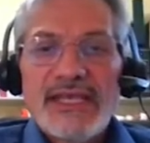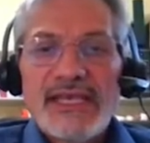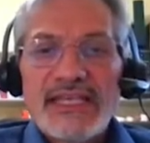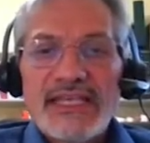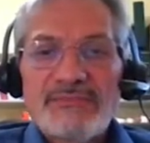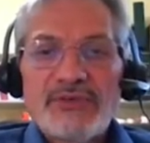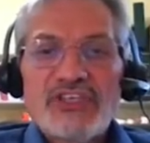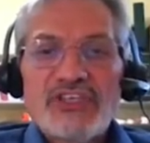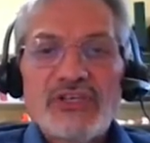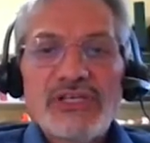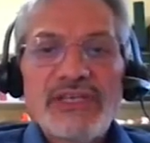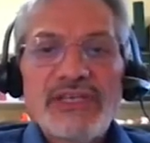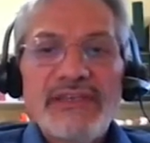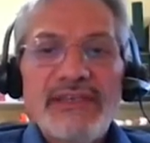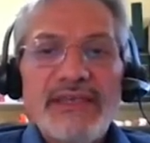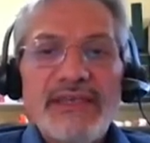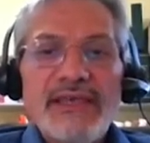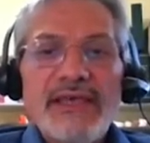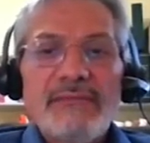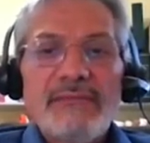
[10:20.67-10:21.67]

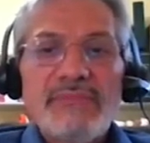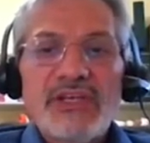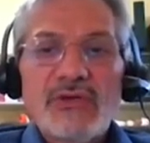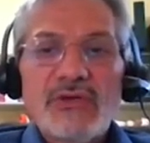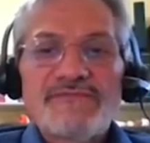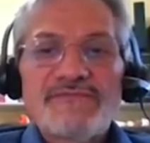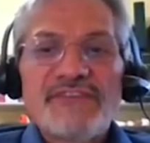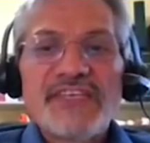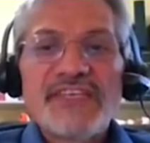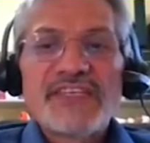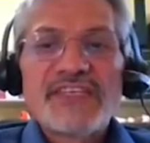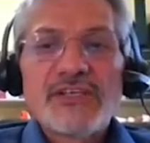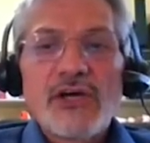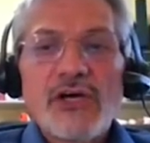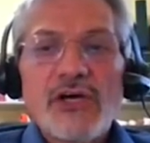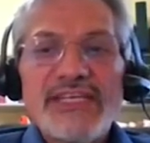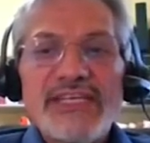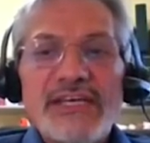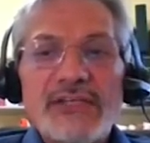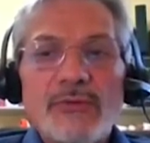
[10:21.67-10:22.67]
especially because these
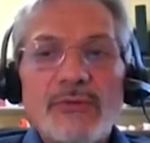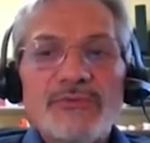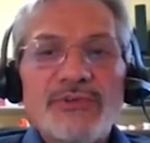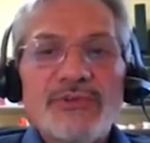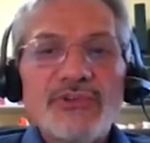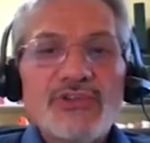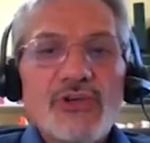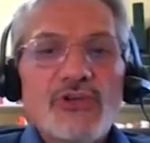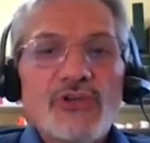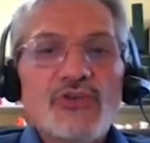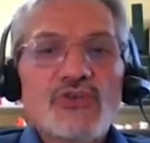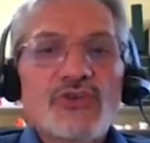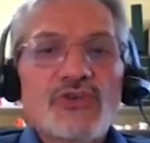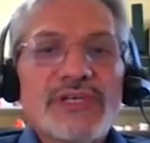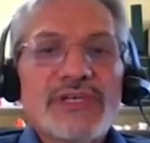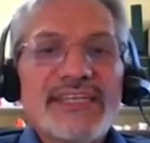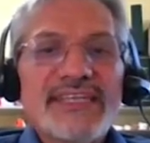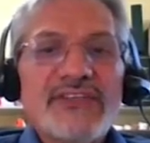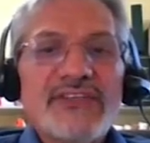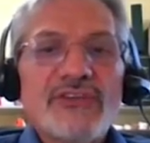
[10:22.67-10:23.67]
early adopters
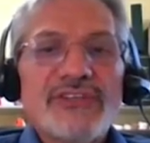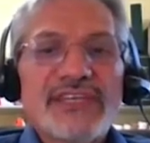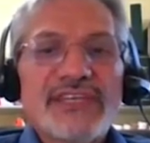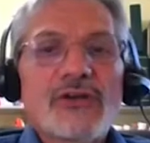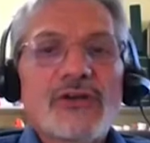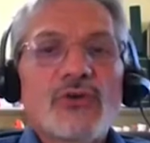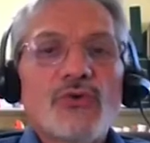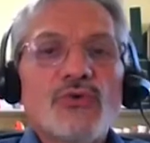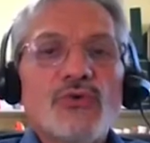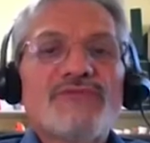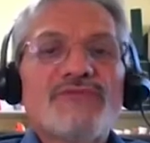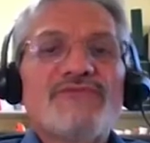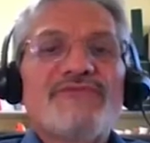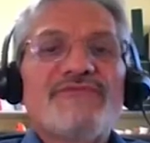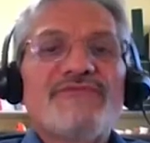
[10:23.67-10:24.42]
usually didn't include